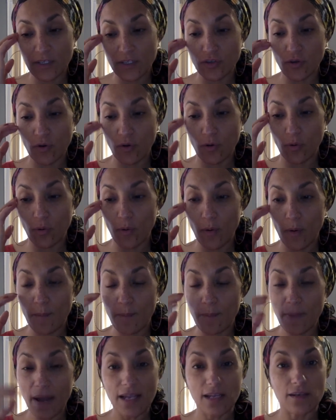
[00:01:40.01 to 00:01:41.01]
So,
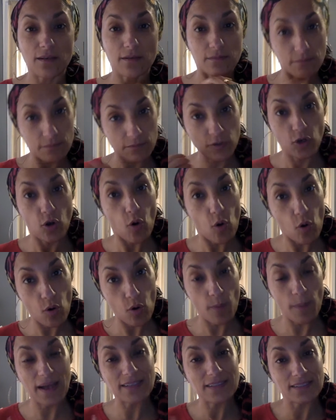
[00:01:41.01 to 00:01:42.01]
my
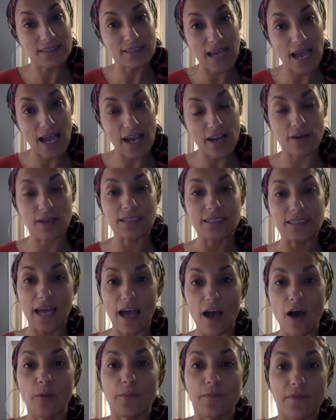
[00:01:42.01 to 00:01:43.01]
goal, my desire is to
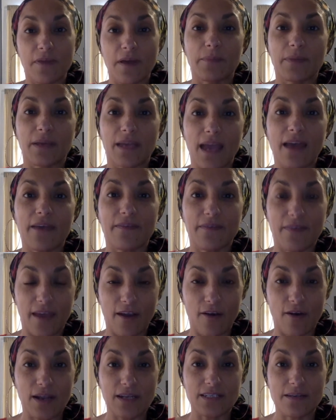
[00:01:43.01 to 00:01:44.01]
help them get
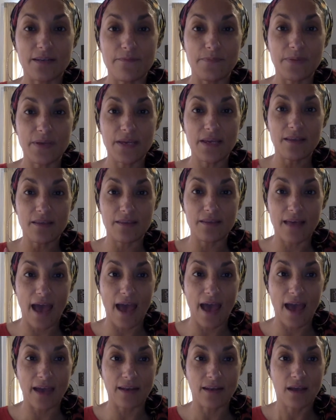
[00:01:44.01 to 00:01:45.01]
there and to be
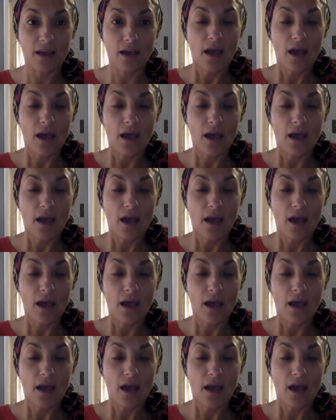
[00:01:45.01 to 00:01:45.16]
that